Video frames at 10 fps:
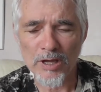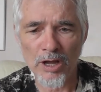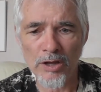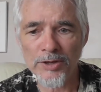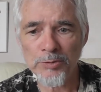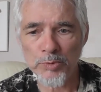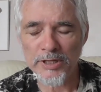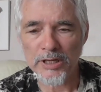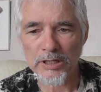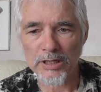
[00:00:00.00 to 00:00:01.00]
I
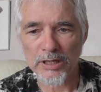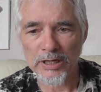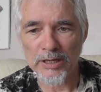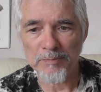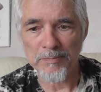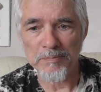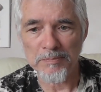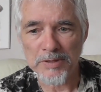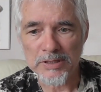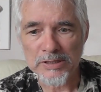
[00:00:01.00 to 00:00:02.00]
will
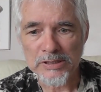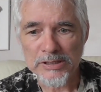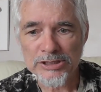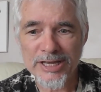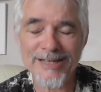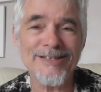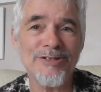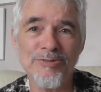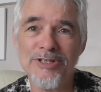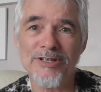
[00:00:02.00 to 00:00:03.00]
tell
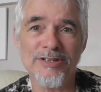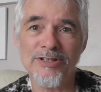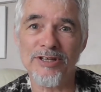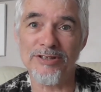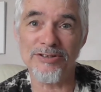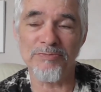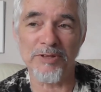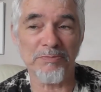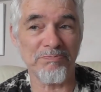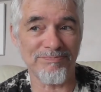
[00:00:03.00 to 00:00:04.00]
you
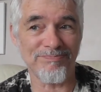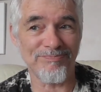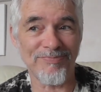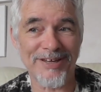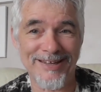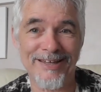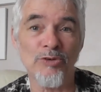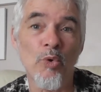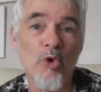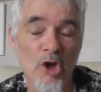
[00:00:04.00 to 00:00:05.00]
that in
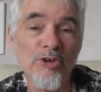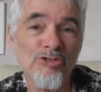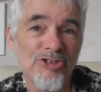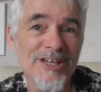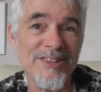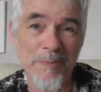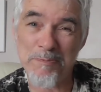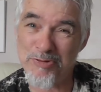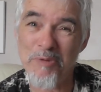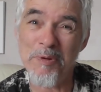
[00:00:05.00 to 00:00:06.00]
all honesty, they're
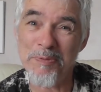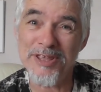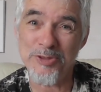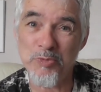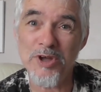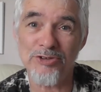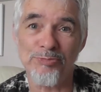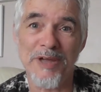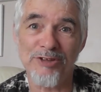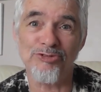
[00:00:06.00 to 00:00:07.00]
probably the
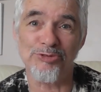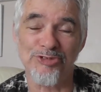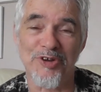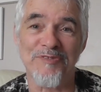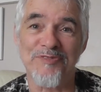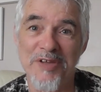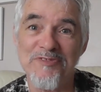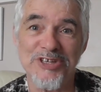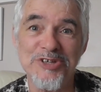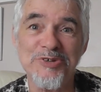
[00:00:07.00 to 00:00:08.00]
worst pastels I've
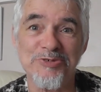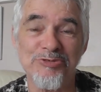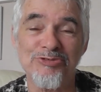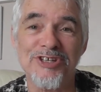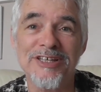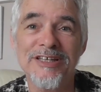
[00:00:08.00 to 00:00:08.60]
ever used.